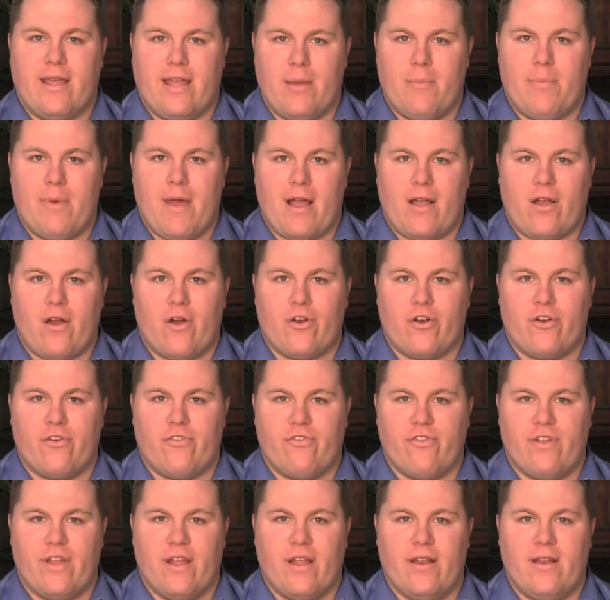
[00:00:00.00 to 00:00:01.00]
get back on your
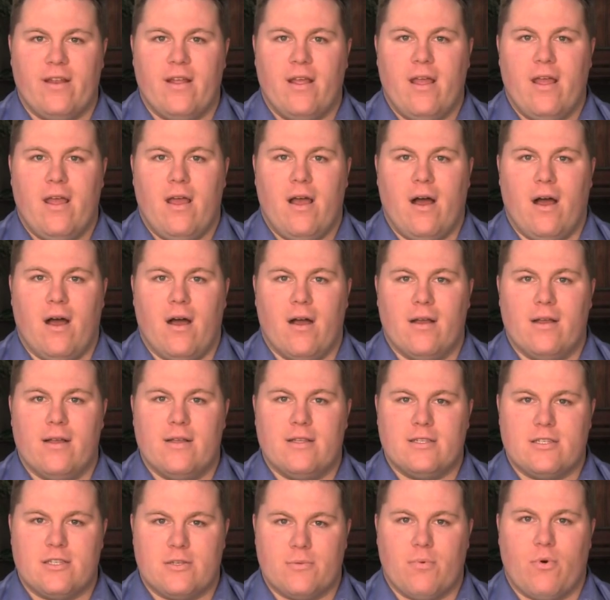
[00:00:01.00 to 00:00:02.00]
feet, uh,
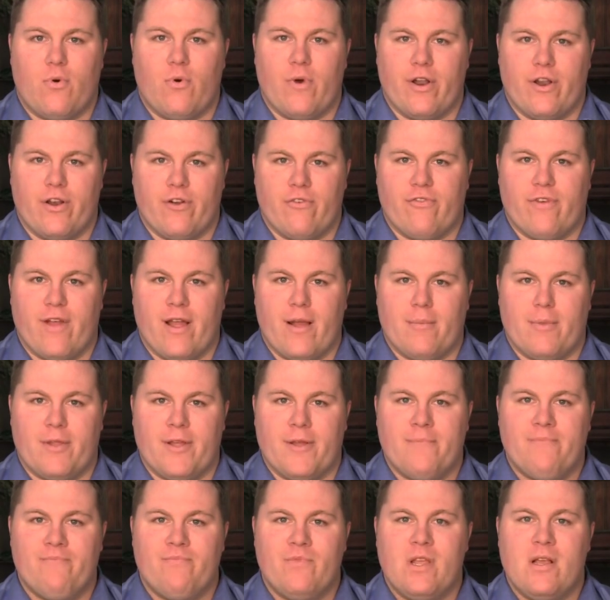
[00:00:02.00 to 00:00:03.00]
and supporting your
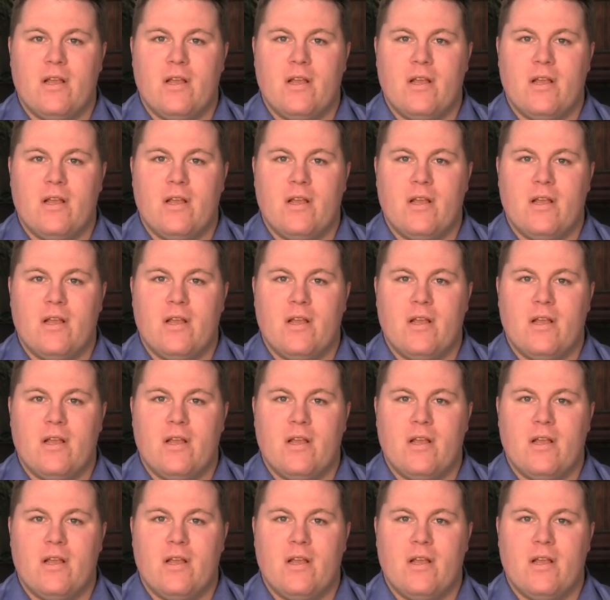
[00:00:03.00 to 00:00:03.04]
family.